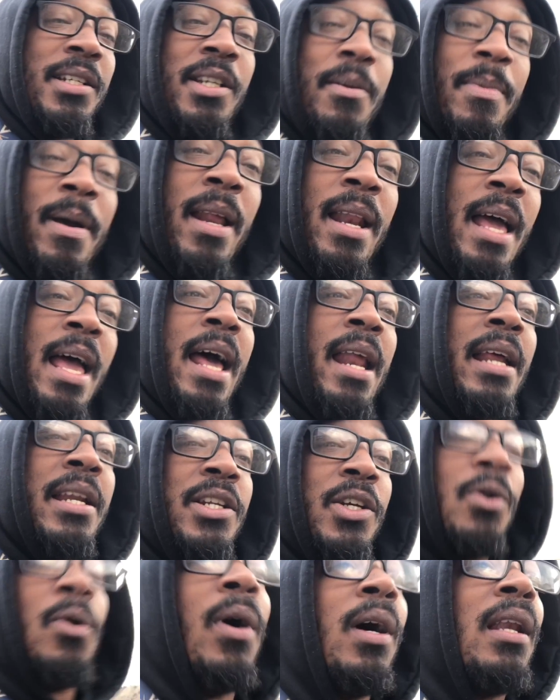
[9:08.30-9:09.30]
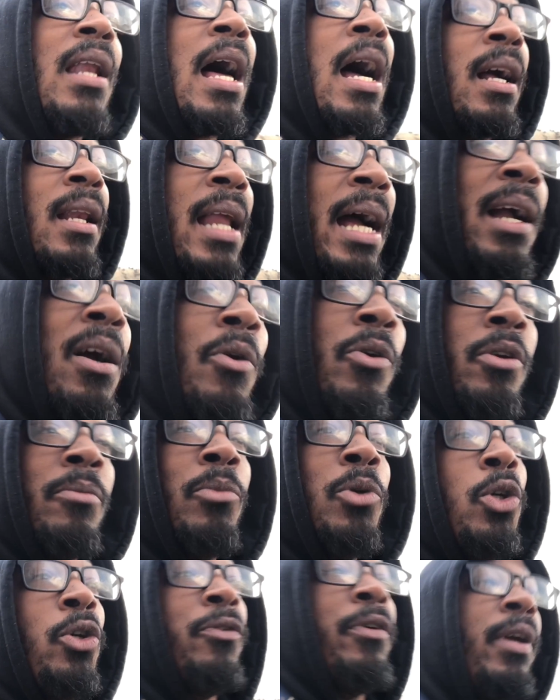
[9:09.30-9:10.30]
You better have that door unlocked like on
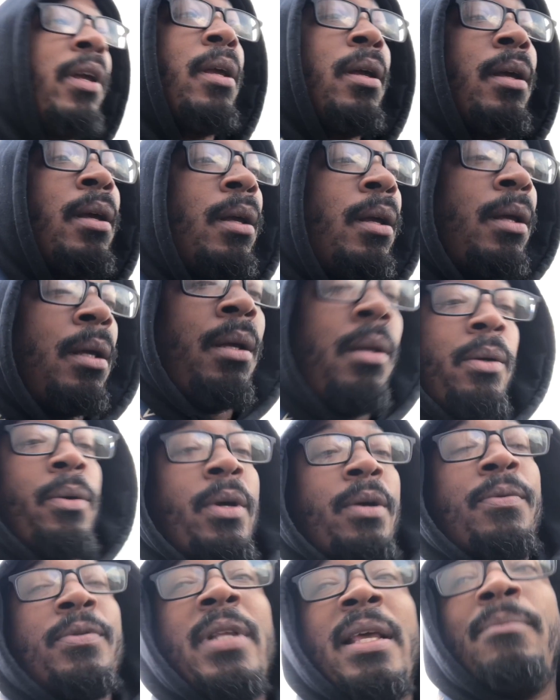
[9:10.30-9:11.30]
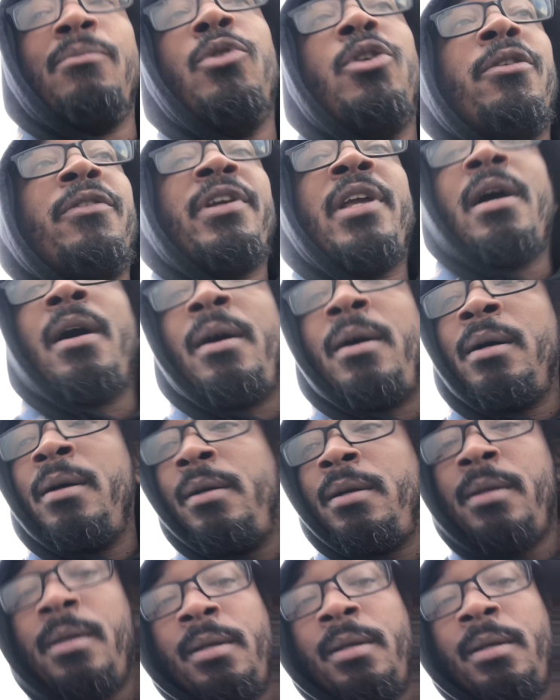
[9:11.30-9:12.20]
the movie. What was that movie, y'all?